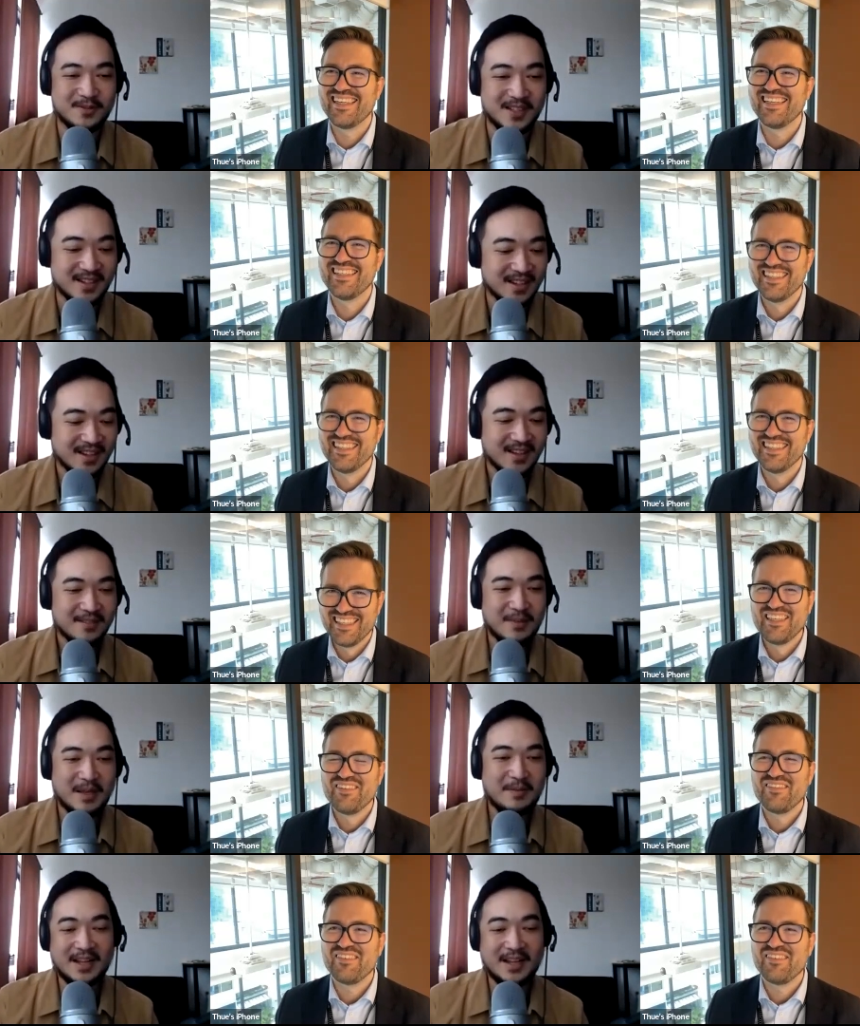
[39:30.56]
Speaker 1: Minh.
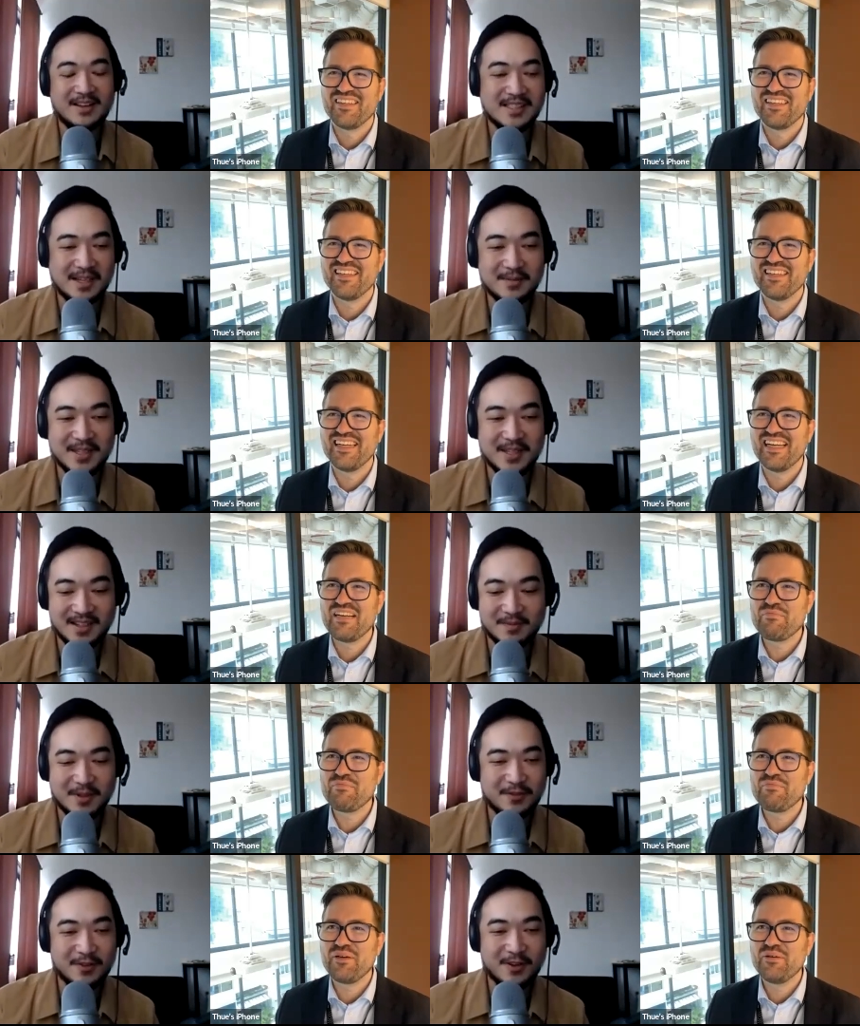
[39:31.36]
Maybe tell us
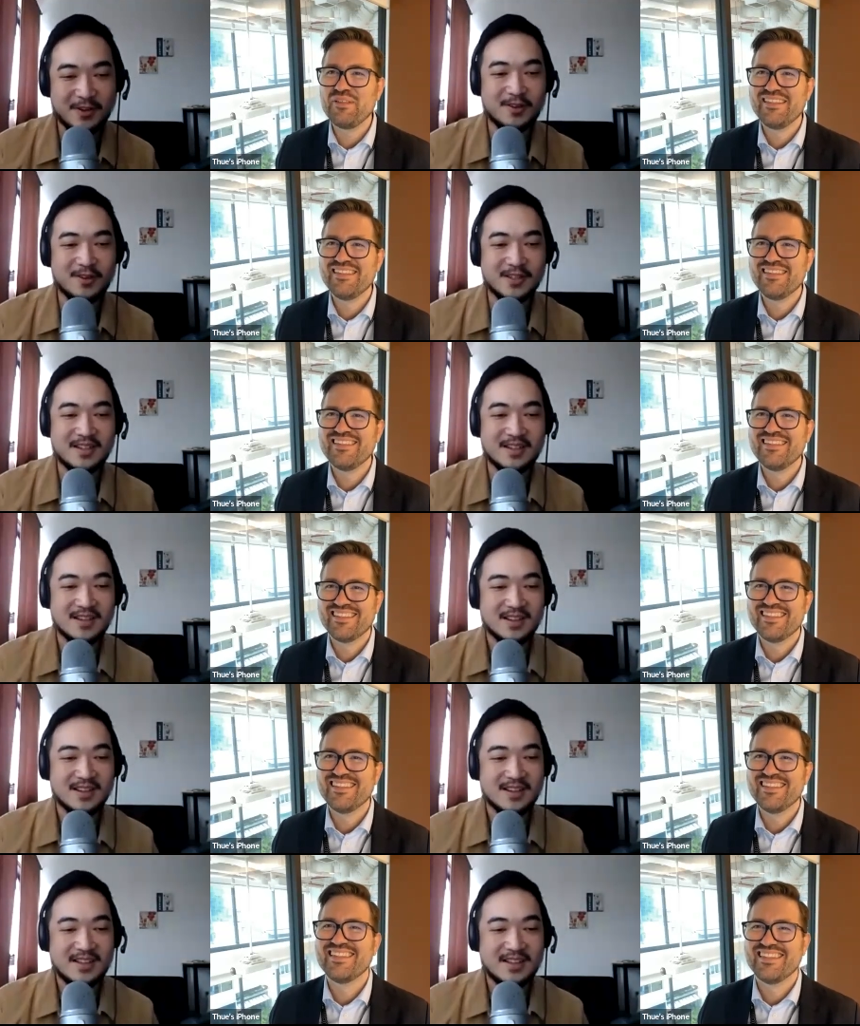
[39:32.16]
something Let before you go.
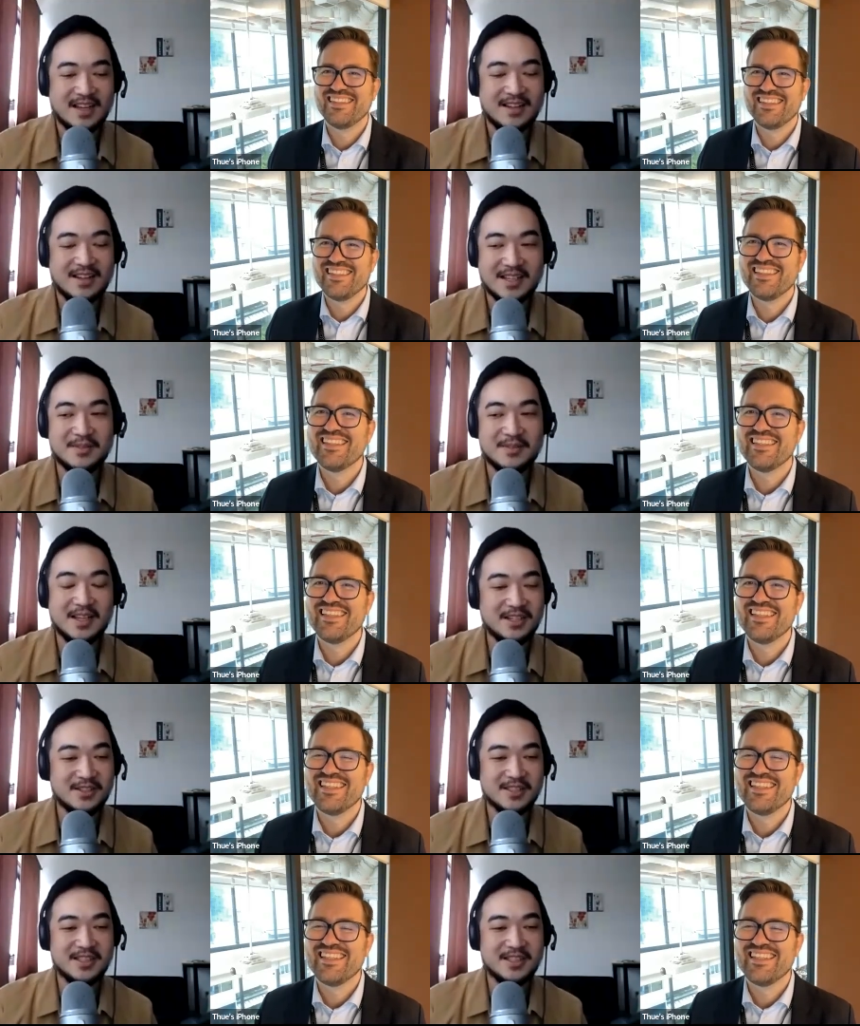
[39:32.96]
Tell us
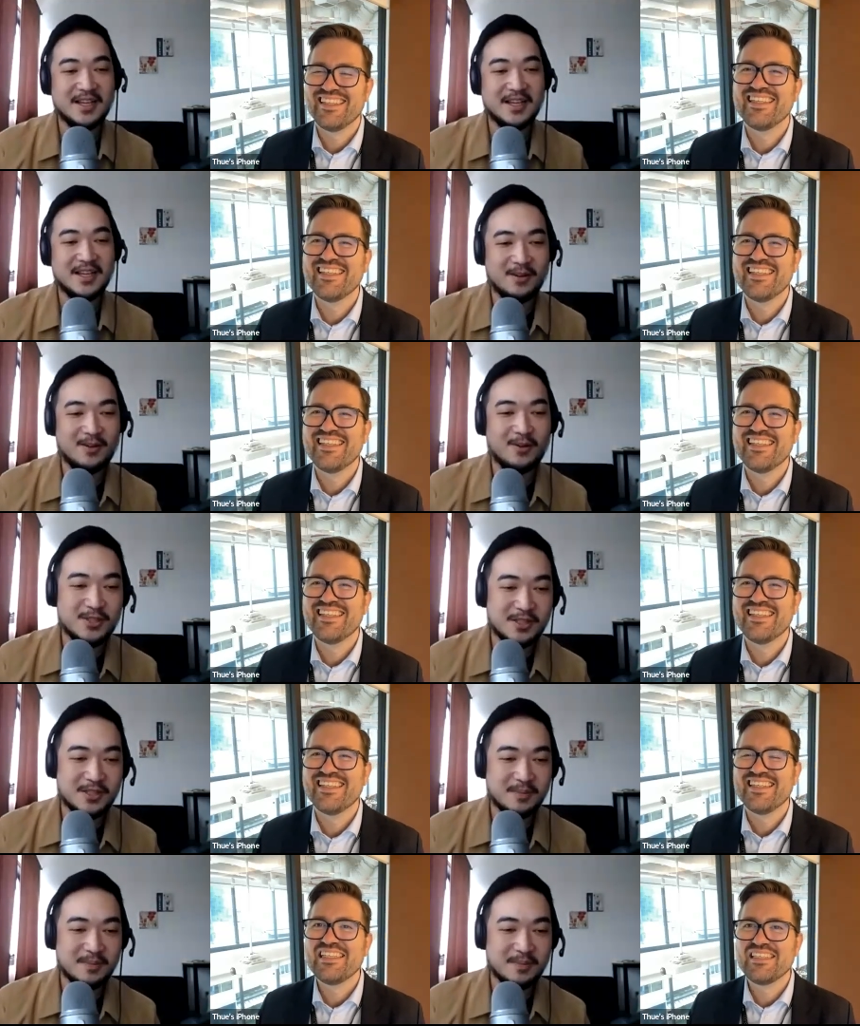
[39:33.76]
something interesting about Ho
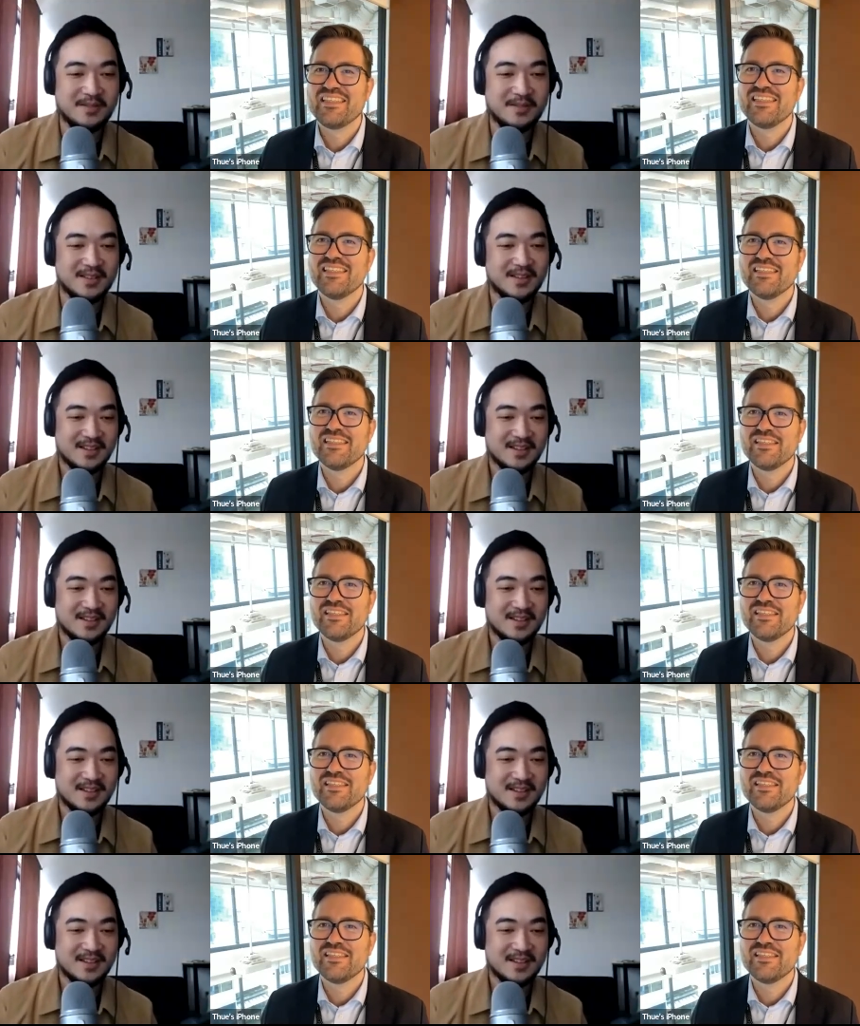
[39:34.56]
Chi Minh